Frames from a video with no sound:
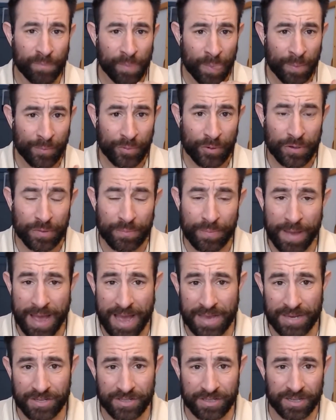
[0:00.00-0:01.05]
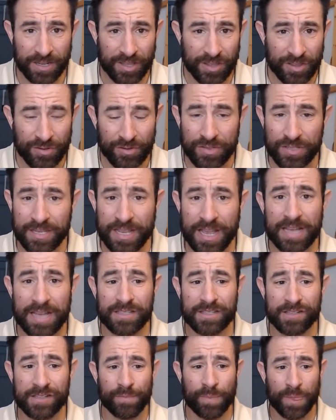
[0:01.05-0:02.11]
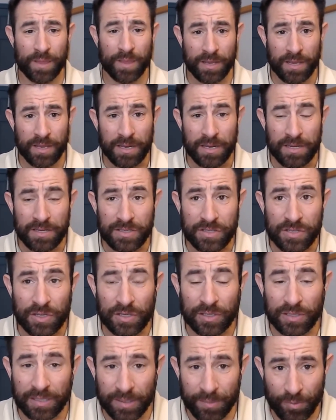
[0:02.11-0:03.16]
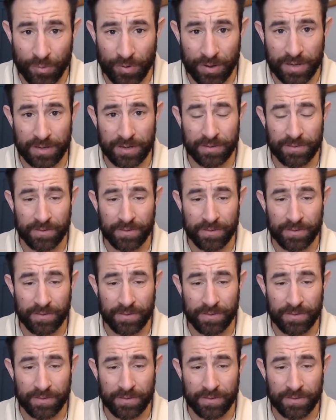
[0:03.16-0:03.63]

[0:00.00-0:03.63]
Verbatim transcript: Put passion, enthusiasm, deliberate,